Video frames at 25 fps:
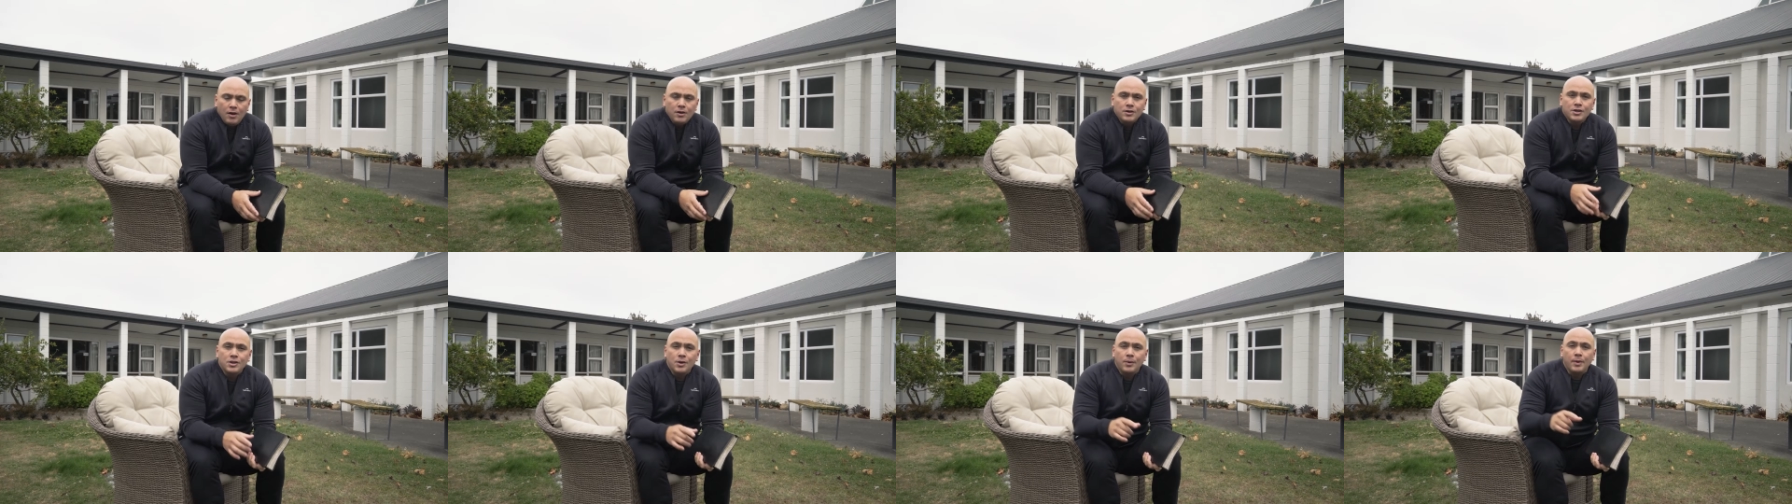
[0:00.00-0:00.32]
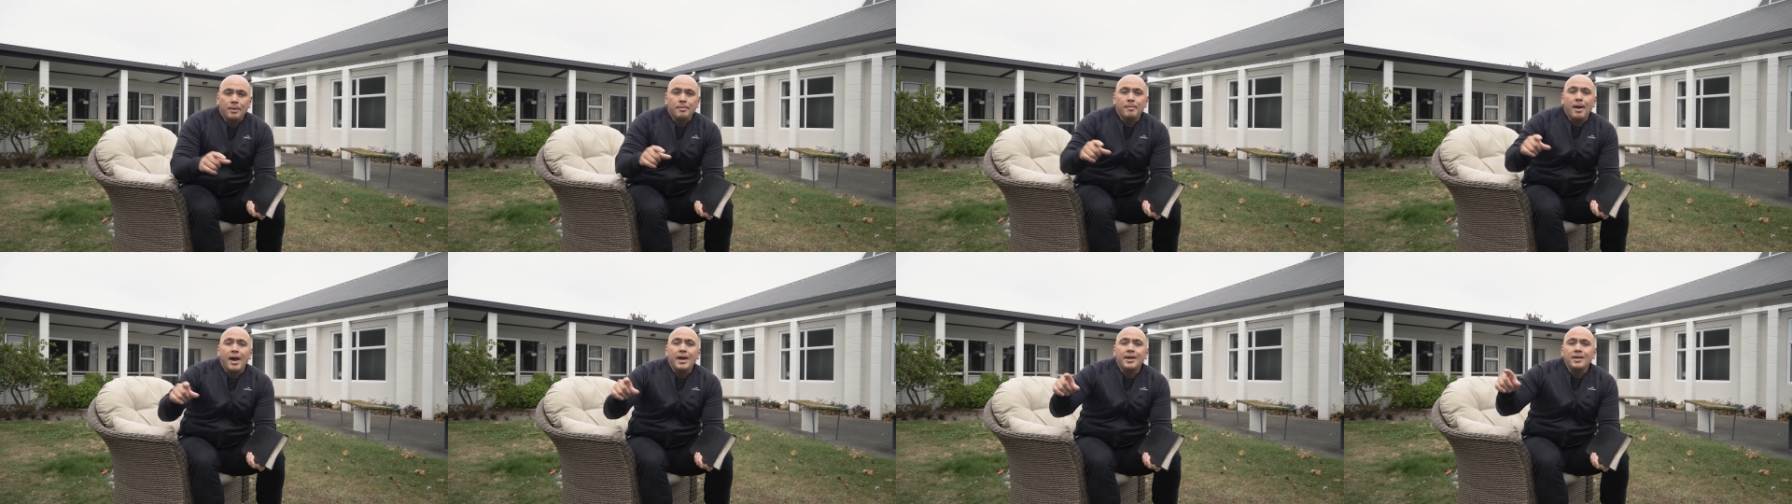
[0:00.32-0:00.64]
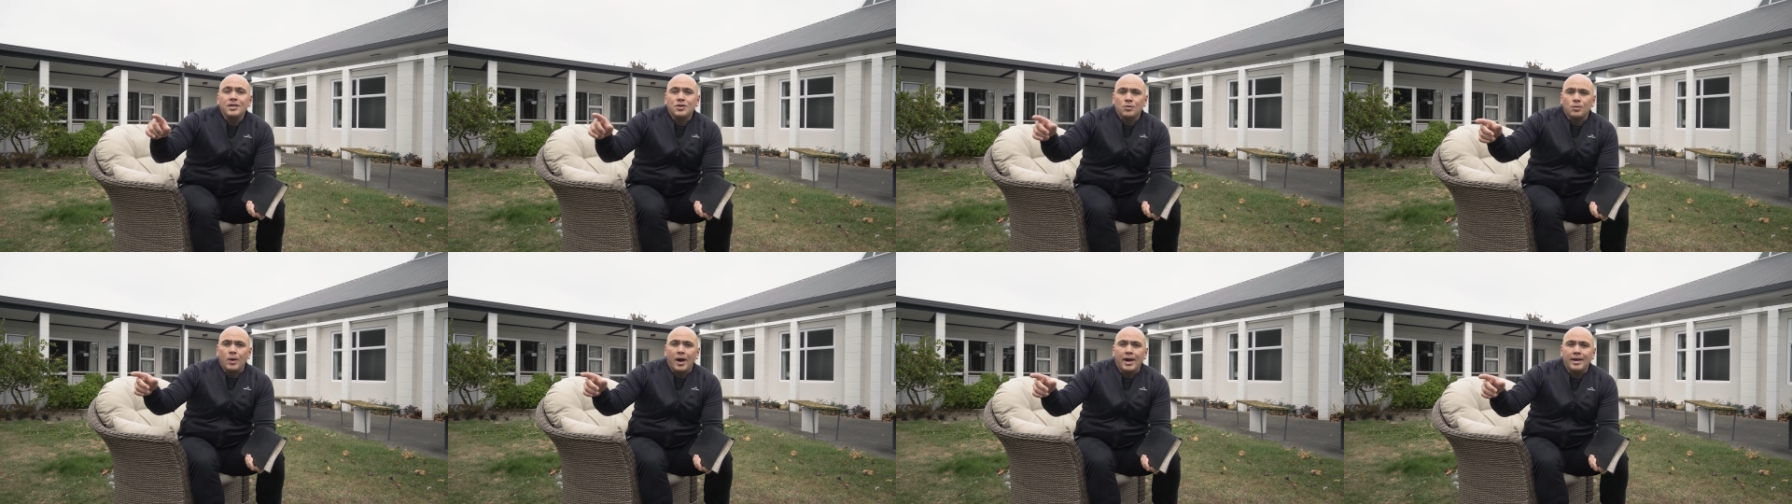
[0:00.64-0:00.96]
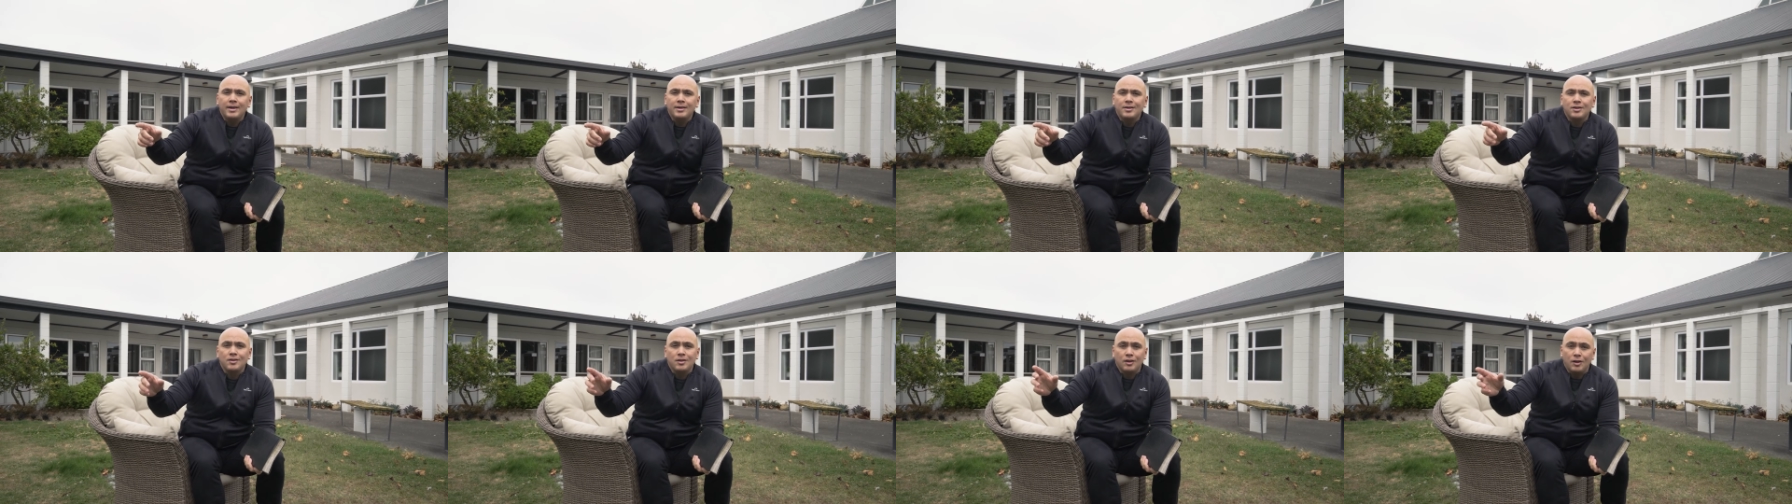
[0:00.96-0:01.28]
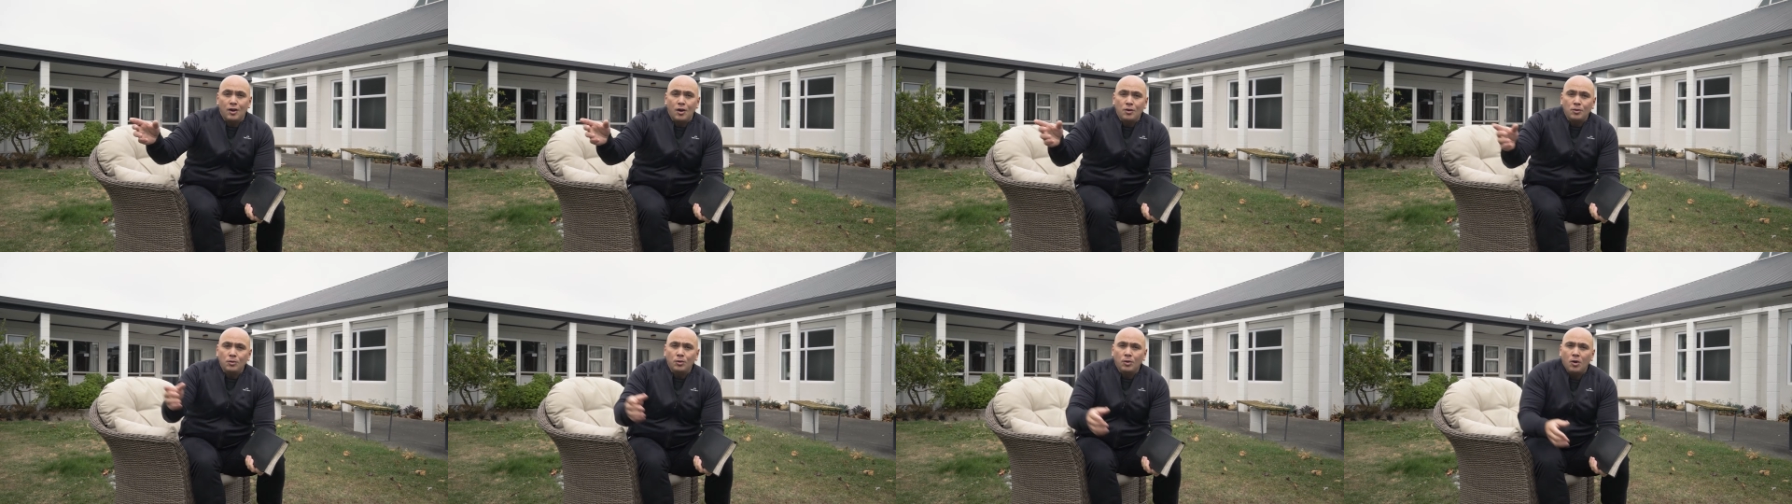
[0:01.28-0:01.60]
So he made his way to the
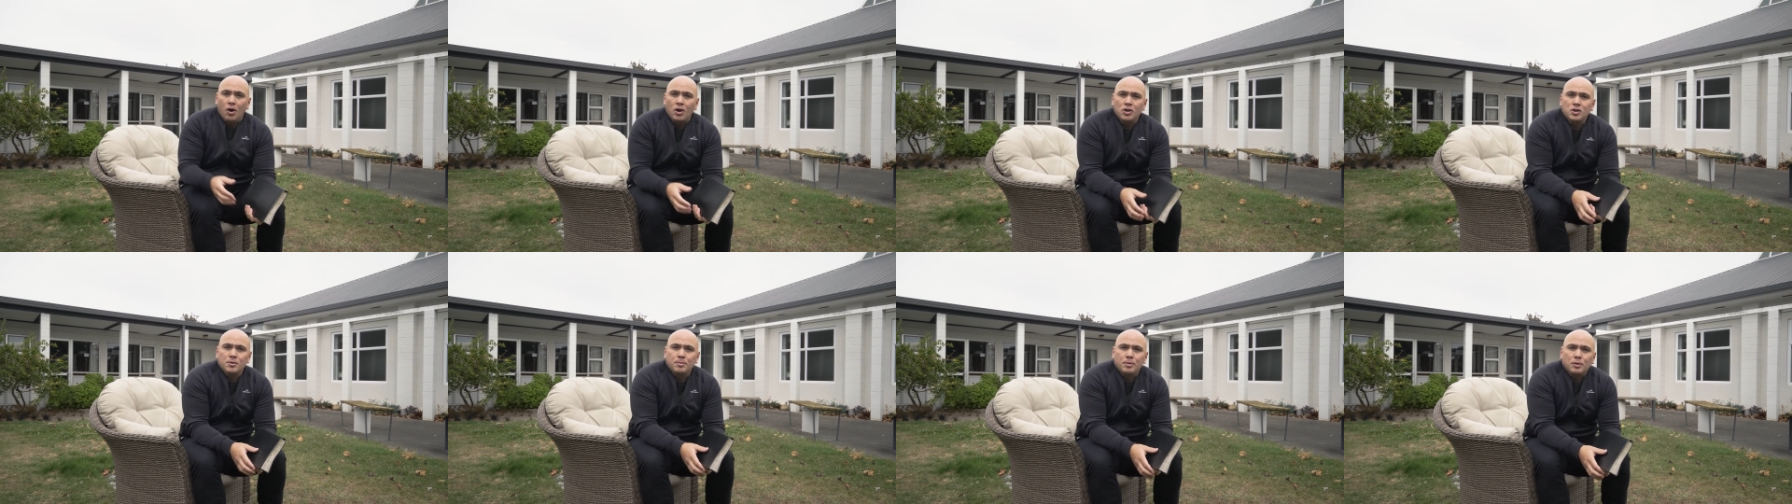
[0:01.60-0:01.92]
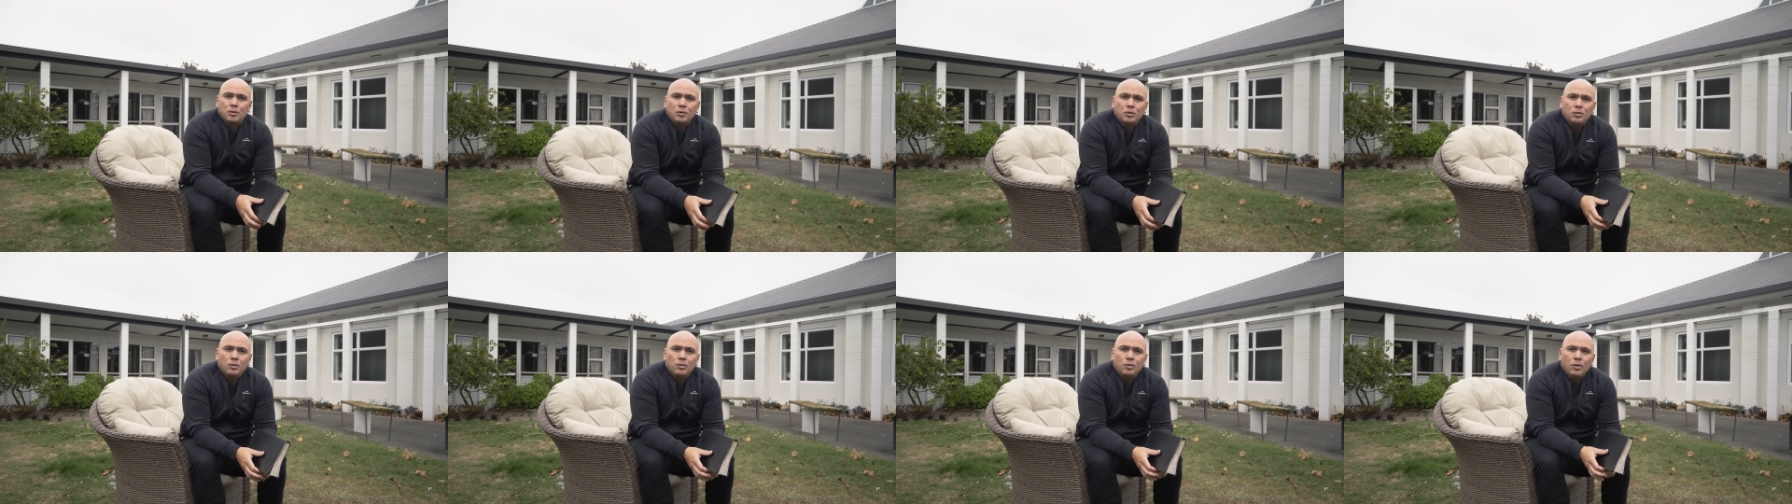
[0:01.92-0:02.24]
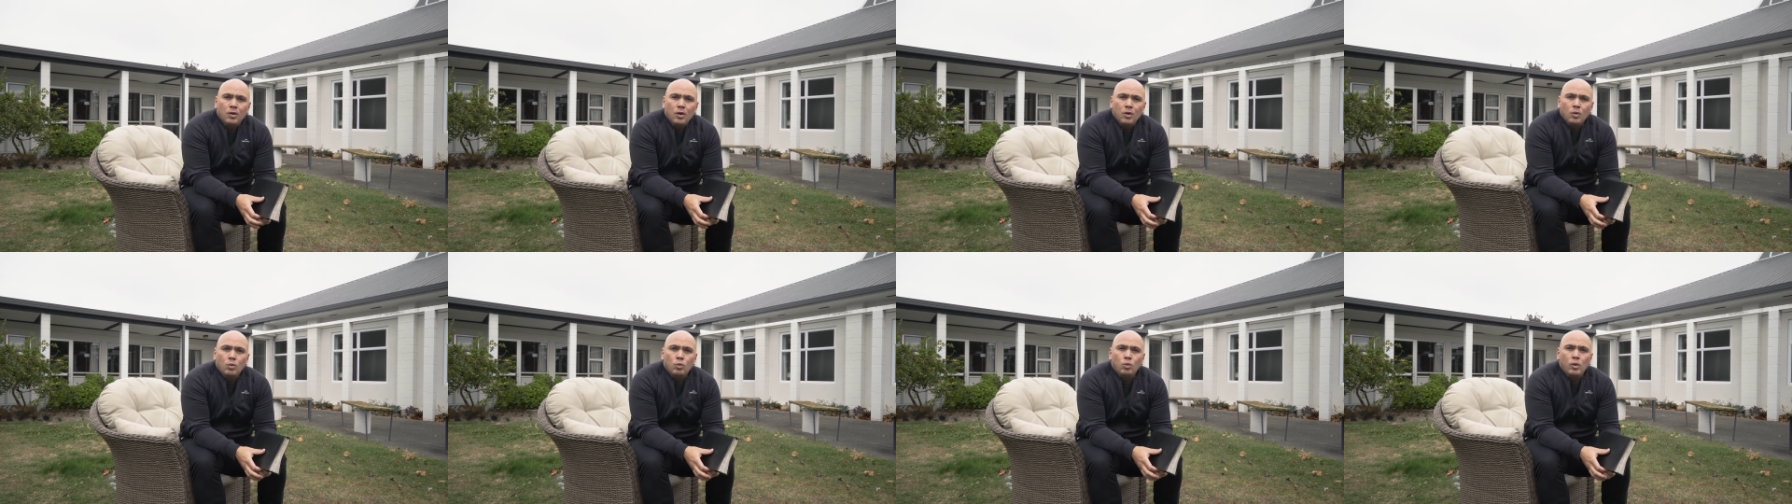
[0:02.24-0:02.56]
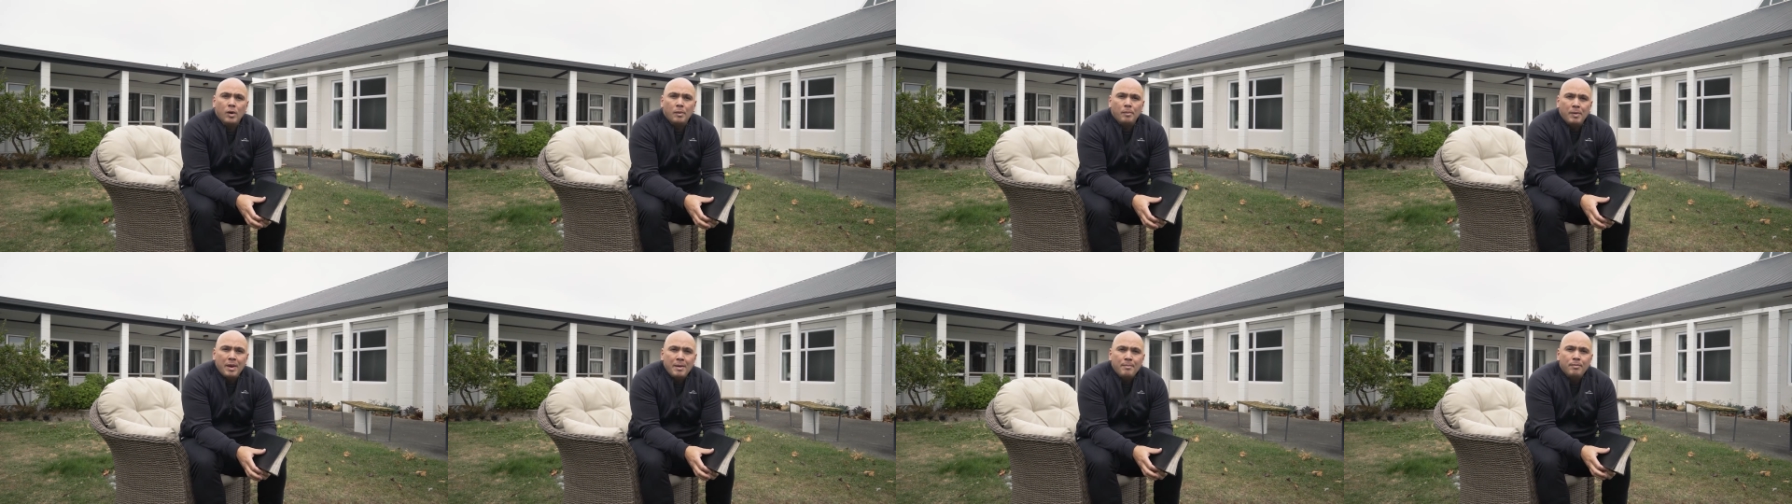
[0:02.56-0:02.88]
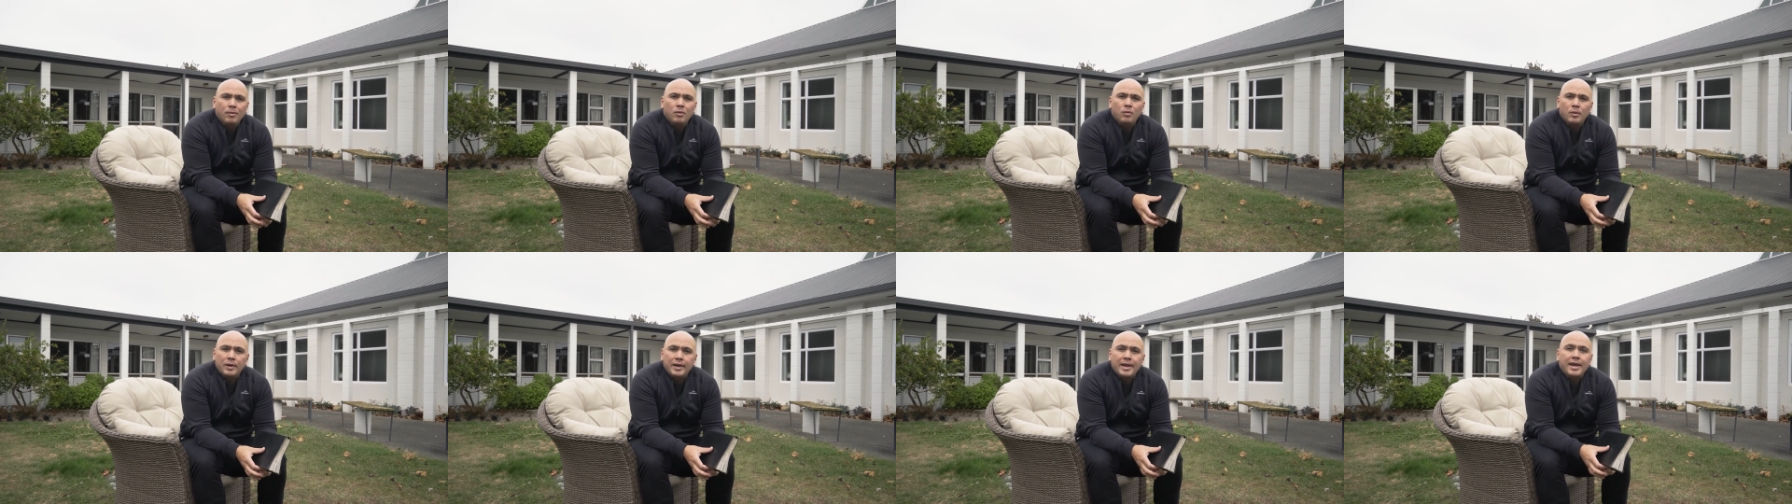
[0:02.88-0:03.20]
local hospital where
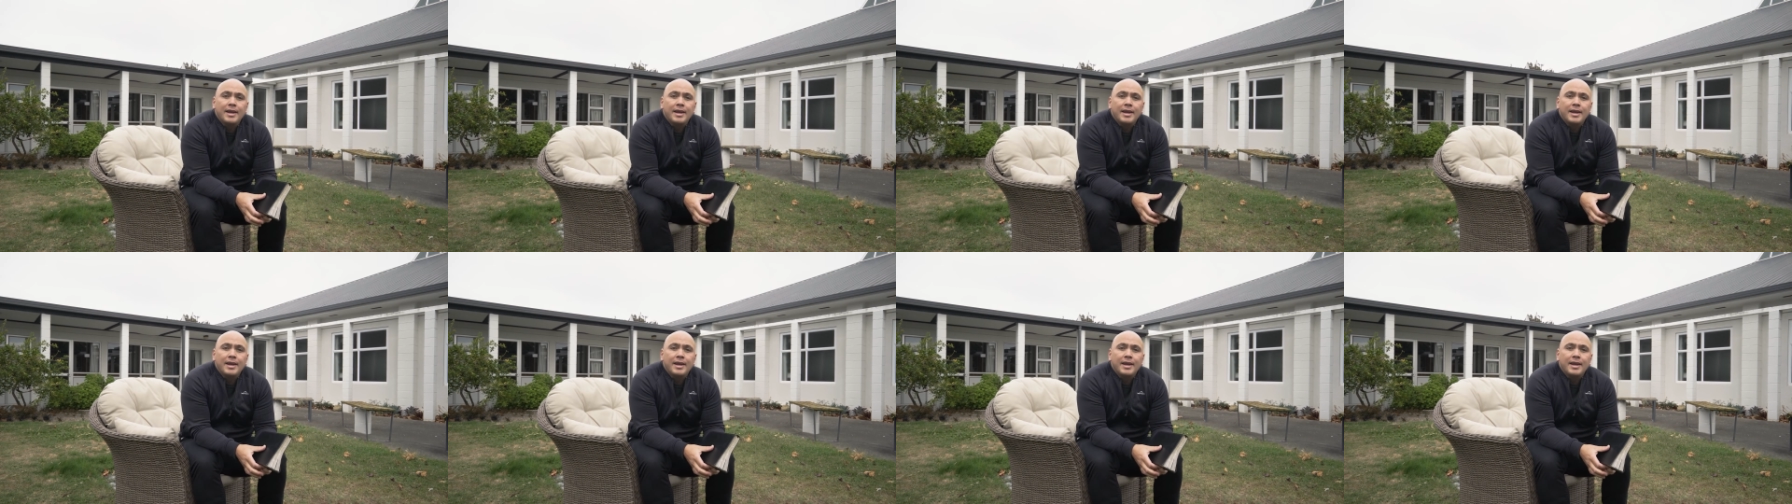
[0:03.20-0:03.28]
people were